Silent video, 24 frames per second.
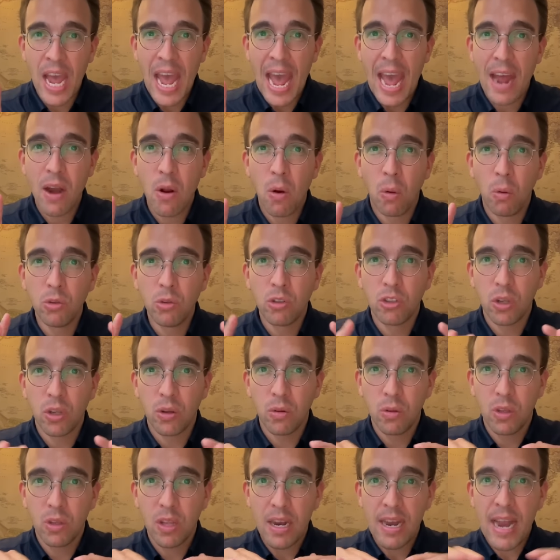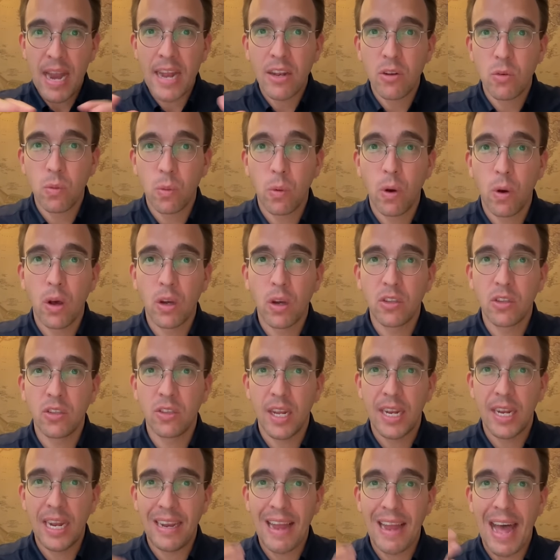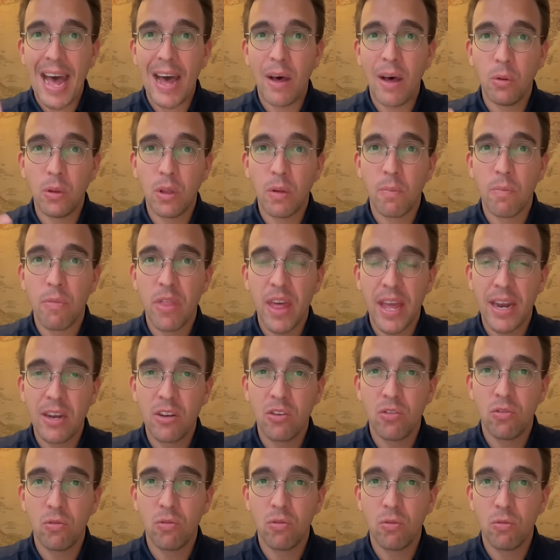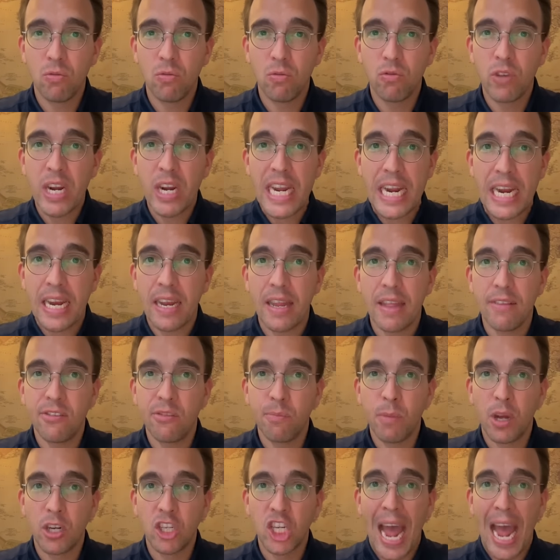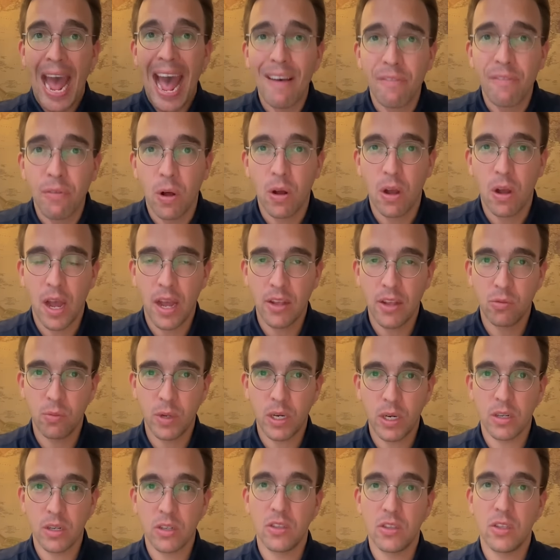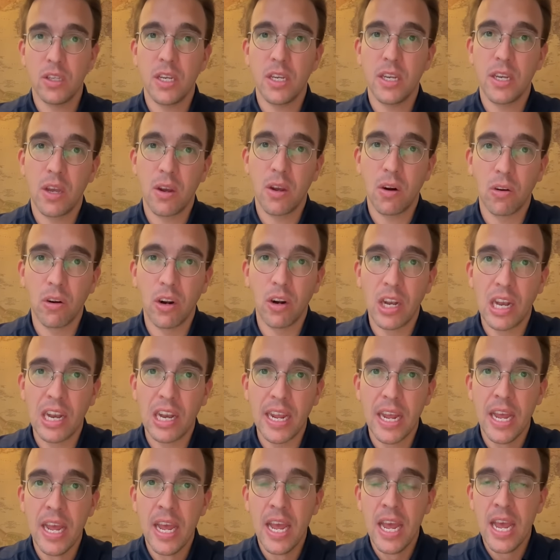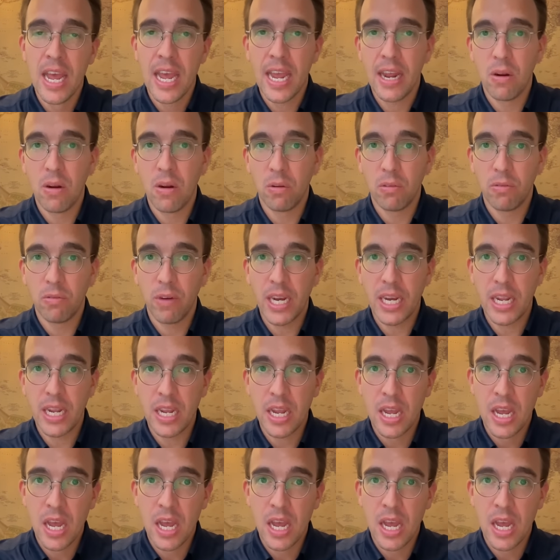and also the networks that allow them then to wreak this much havoc, as we are seeing currently in already